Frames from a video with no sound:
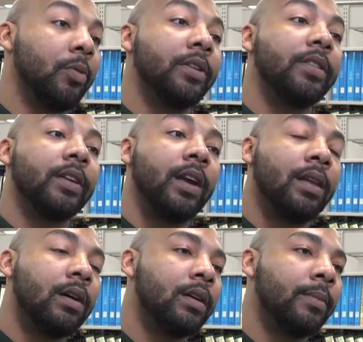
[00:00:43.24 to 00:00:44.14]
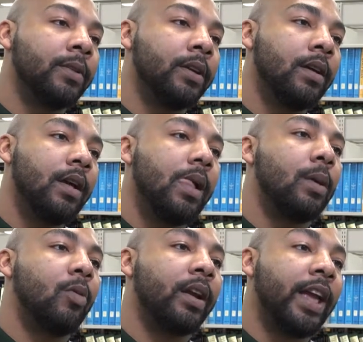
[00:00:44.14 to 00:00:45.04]
with the Kellogg Company
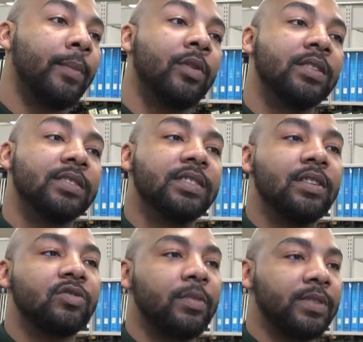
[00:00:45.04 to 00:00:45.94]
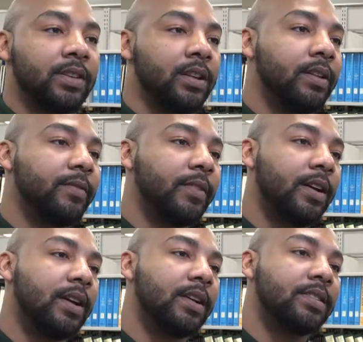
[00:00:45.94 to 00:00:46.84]
where I came on as a sales representative.
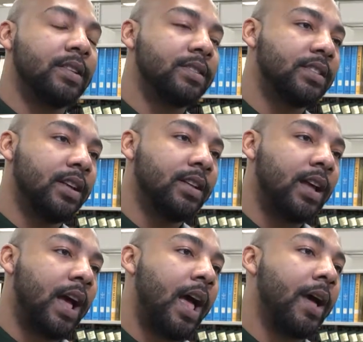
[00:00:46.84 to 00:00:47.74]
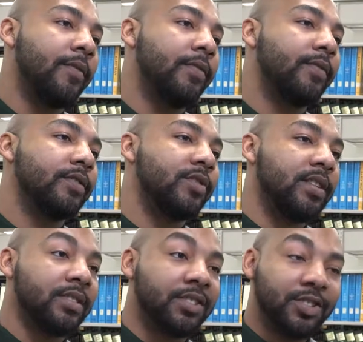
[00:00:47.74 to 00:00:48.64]
Uh, since then, I have
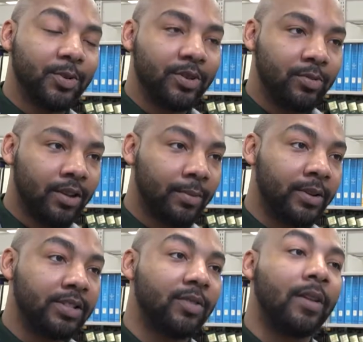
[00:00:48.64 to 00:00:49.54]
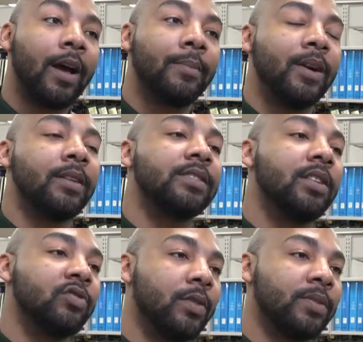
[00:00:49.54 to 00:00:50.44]
transitioned to a new company, so now I'm a
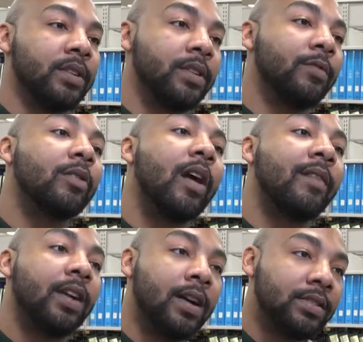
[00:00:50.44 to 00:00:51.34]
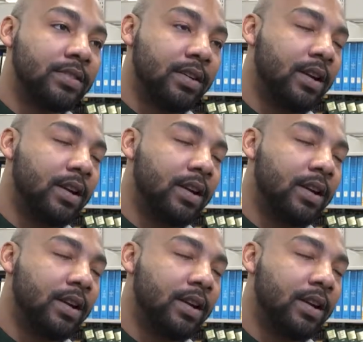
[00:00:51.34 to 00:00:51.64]
sales representative with Kraft Heinz.